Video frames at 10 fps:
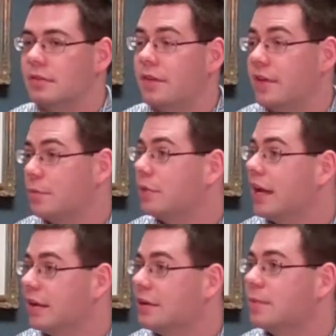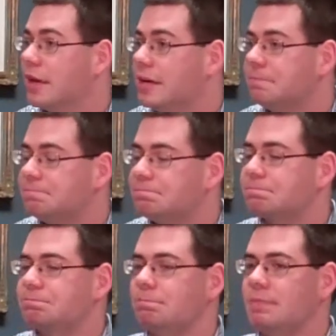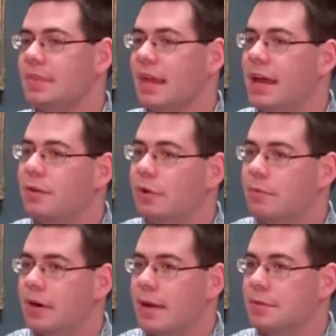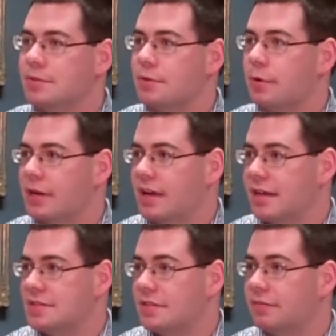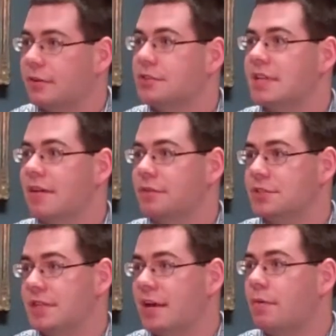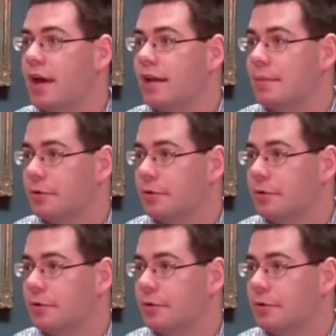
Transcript: event planning committee, and we were able to organize the first ever statewide